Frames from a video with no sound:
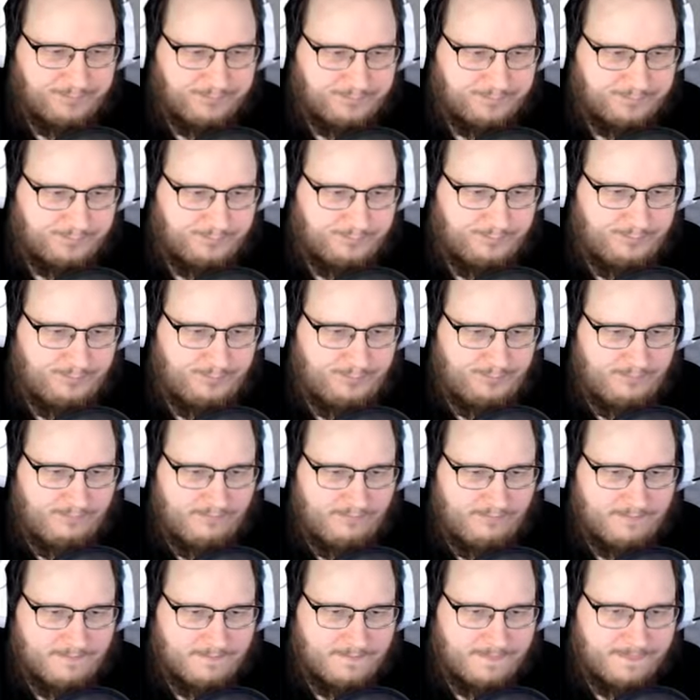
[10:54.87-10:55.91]

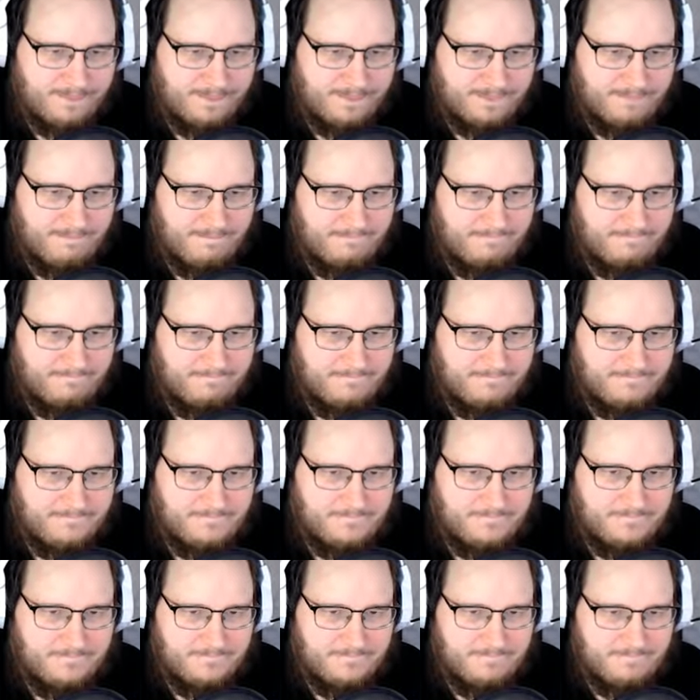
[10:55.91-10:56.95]

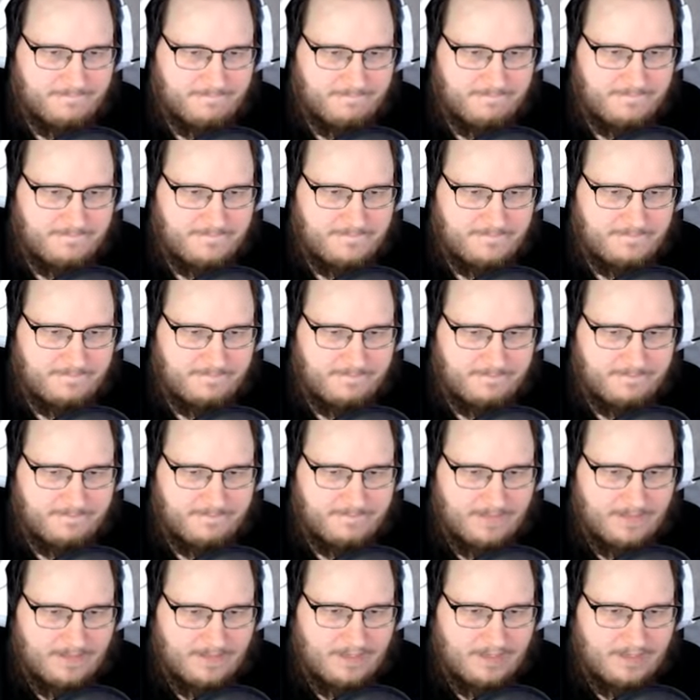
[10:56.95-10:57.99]

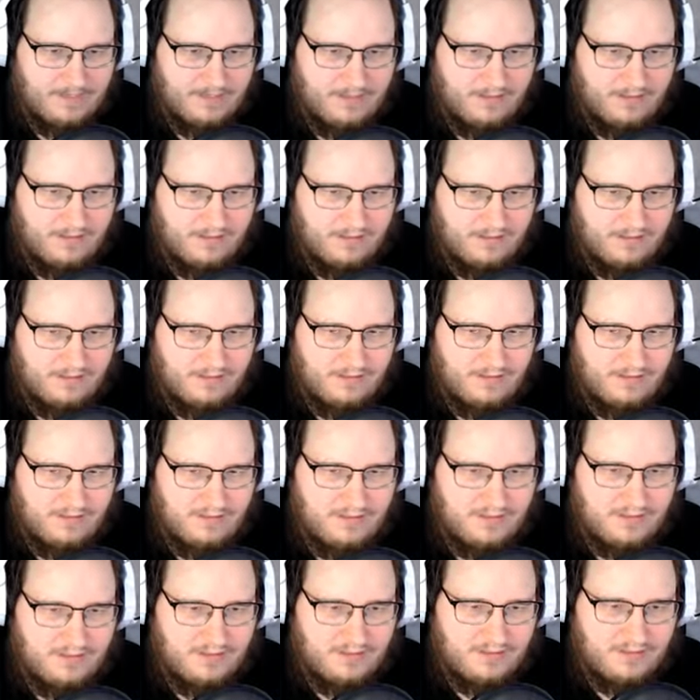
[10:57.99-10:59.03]

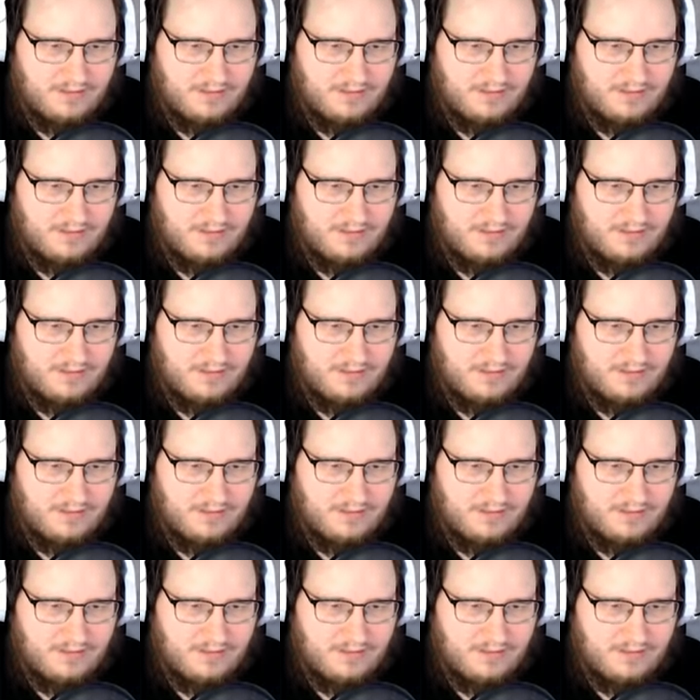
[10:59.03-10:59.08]
Nothing is said.